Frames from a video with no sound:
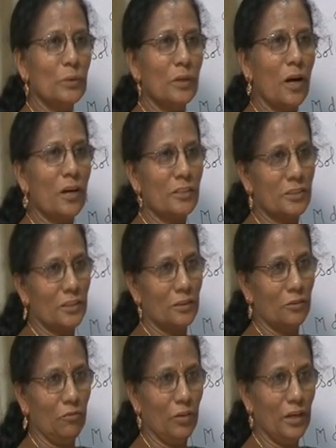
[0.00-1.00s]
constant,
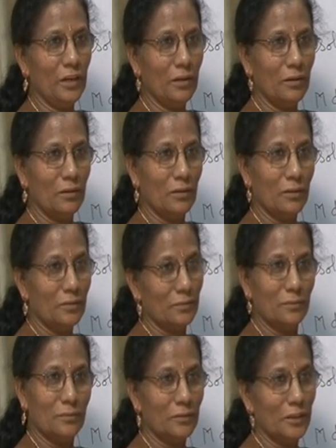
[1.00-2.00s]
where
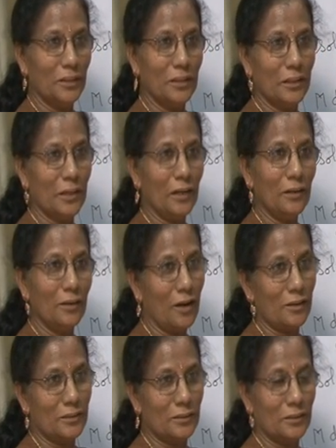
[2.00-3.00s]
integral
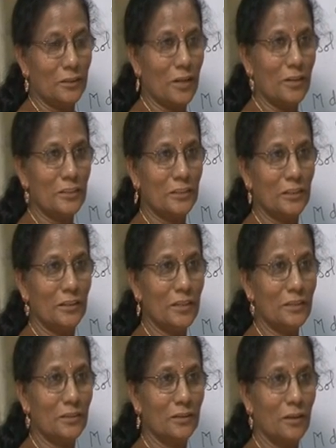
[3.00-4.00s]
constant, that constant is
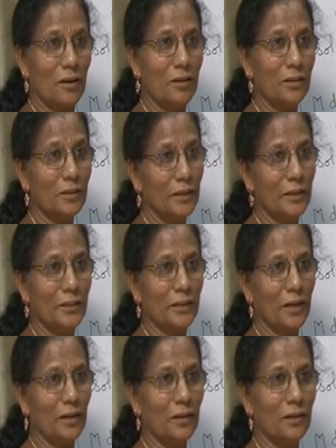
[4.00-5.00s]
called
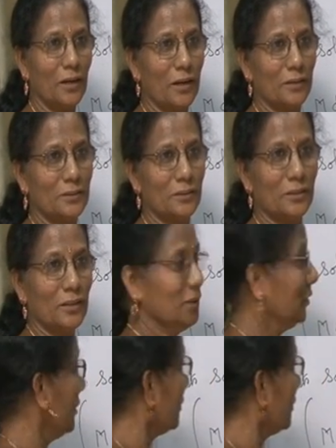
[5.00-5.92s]
integral constant. This